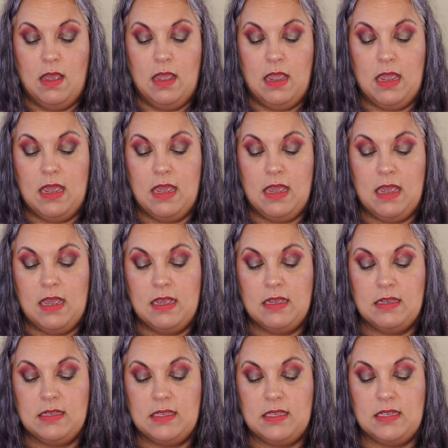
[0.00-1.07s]
It
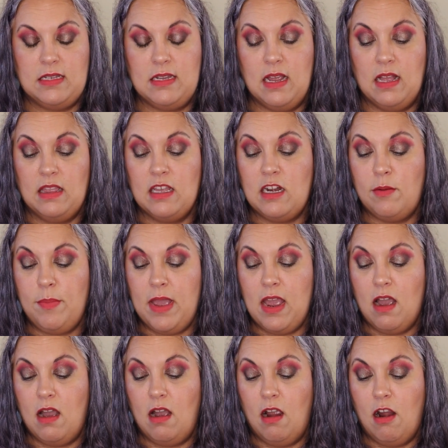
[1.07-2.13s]
is a little
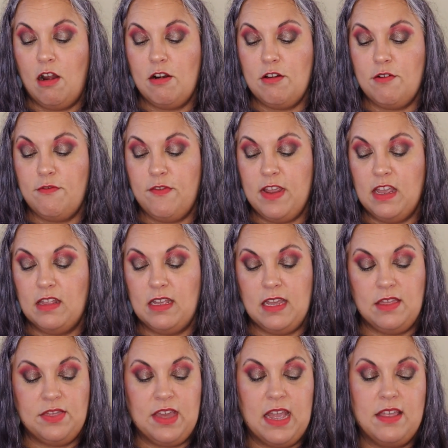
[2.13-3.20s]
bit harder
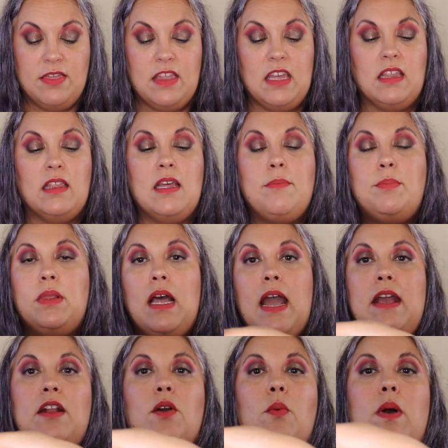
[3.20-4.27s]
feeling than the lip
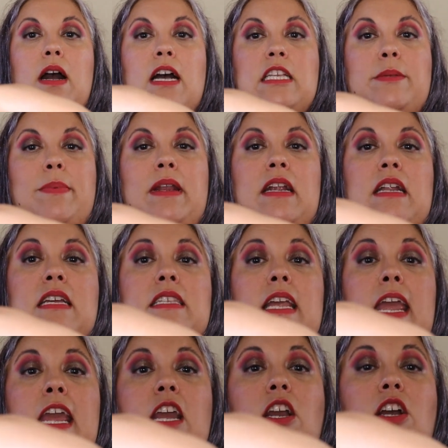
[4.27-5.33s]
liner was, but it is
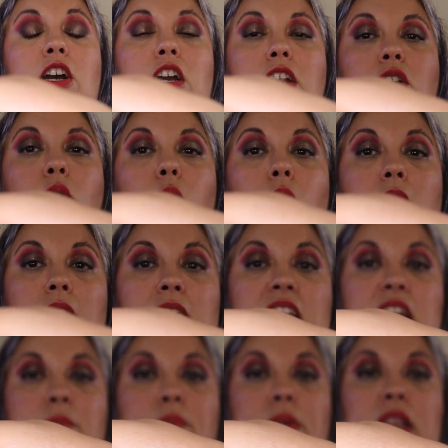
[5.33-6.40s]
a good
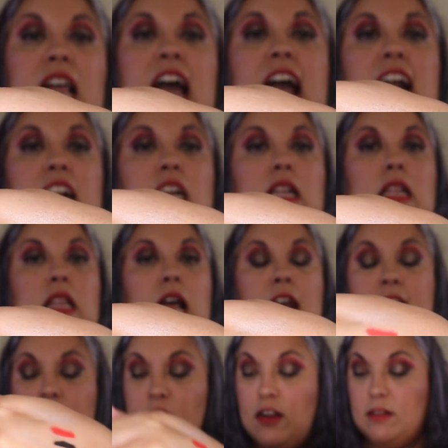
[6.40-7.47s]
quality black
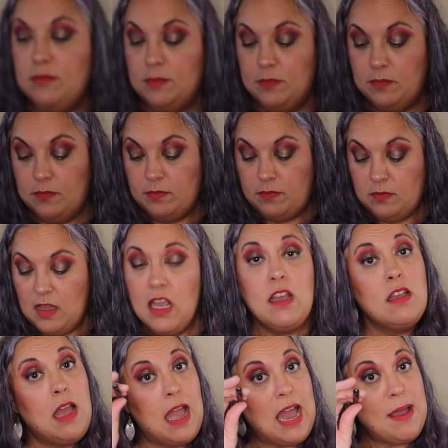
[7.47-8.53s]
liner.
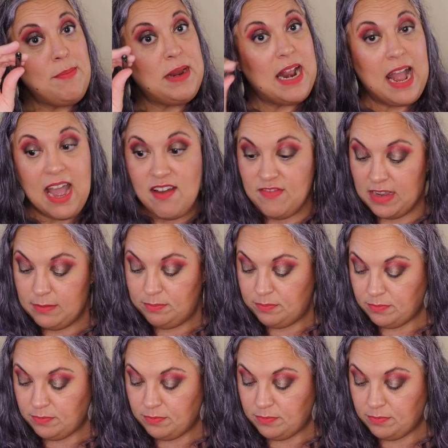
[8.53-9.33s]
Happy to have it.